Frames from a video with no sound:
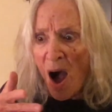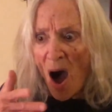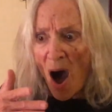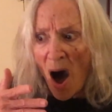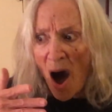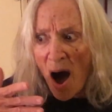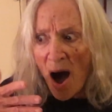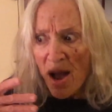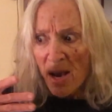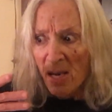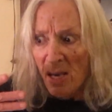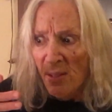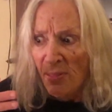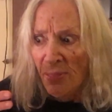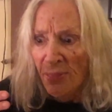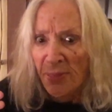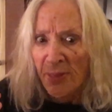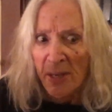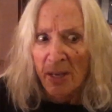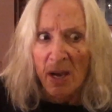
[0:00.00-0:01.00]
I
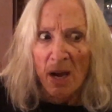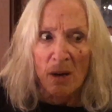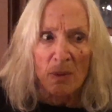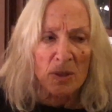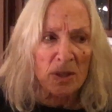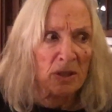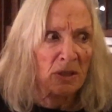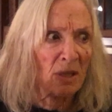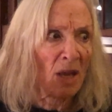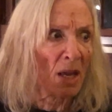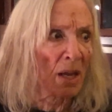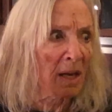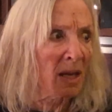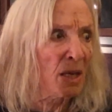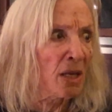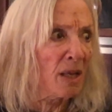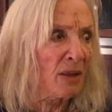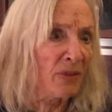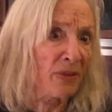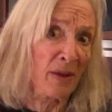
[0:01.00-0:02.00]
didn't think I was saying
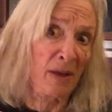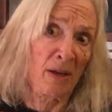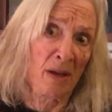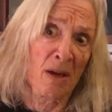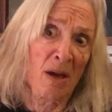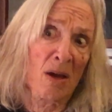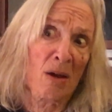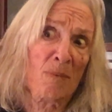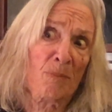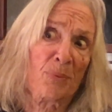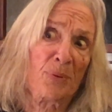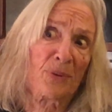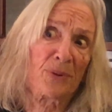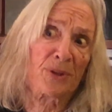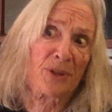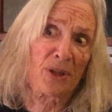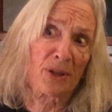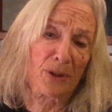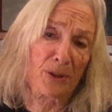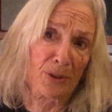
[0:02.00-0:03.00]
anything
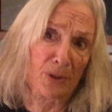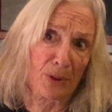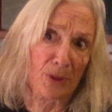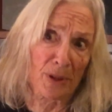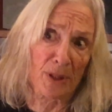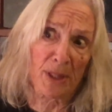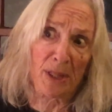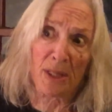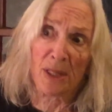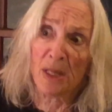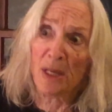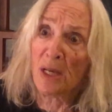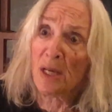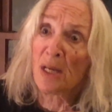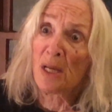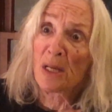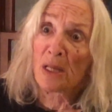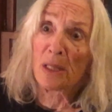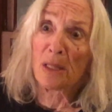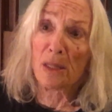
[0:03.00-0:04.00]
particularly
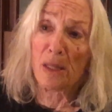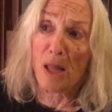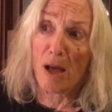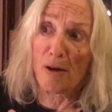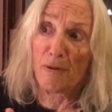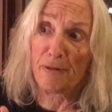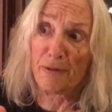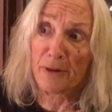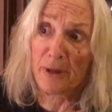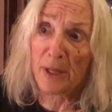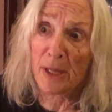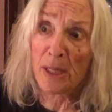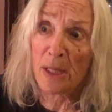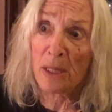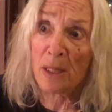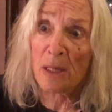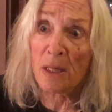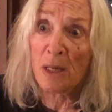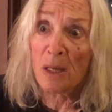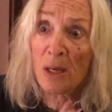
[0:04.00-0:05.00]

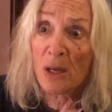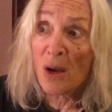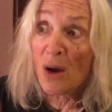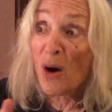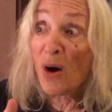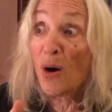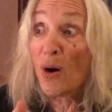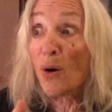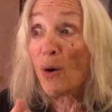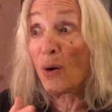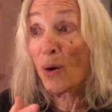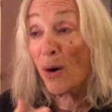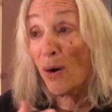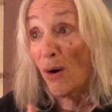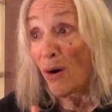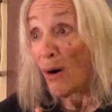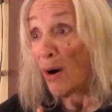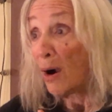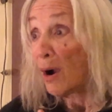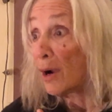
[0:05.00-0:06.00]
loving or
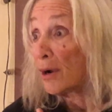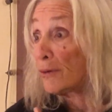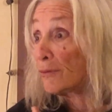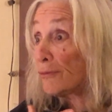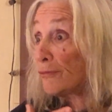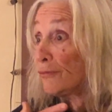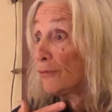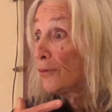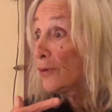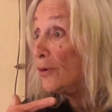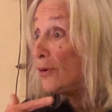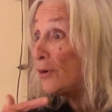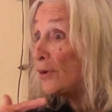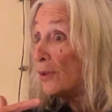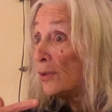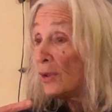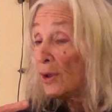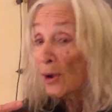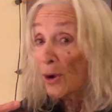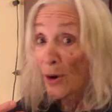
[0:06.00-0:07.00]

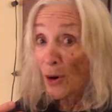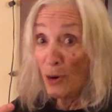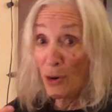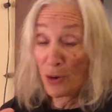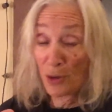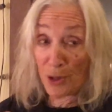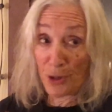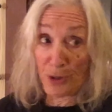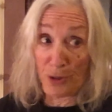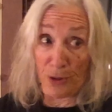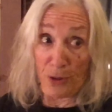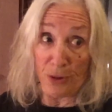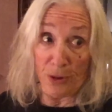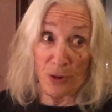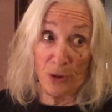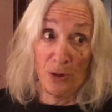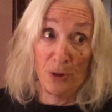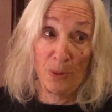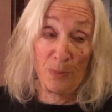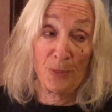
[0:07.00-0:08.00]
heartful or
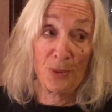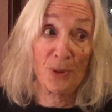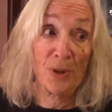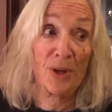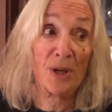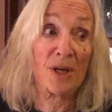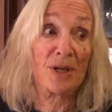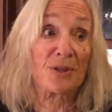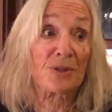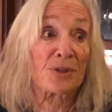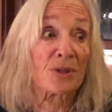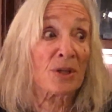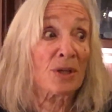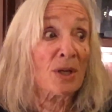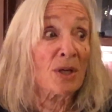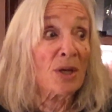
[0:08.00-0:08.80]
humorous.